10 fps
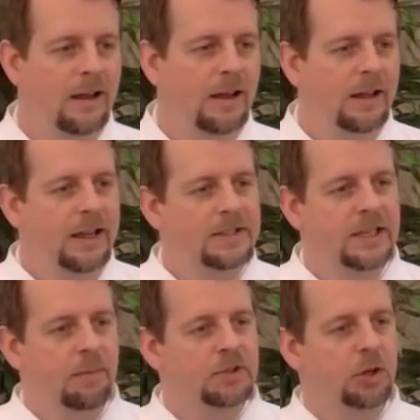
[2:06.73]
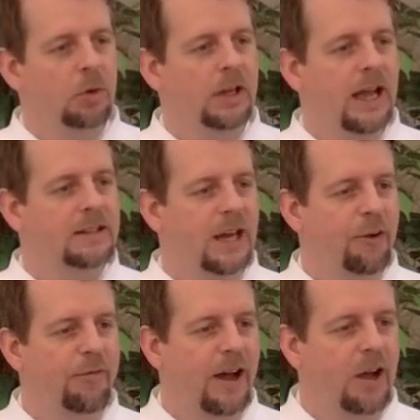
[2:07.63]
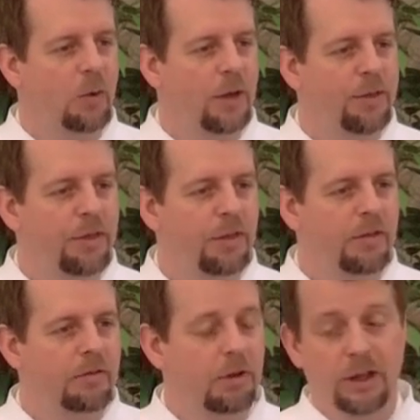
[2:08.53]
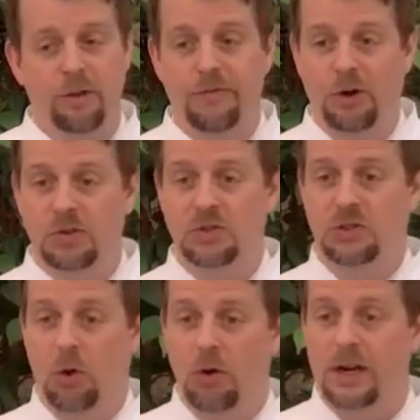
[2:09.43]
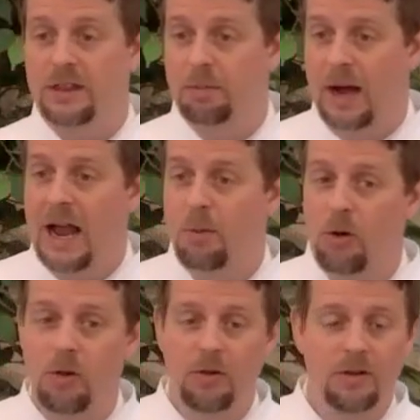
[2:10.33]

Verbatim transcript: He seems to really identify with really the first story in the Bible,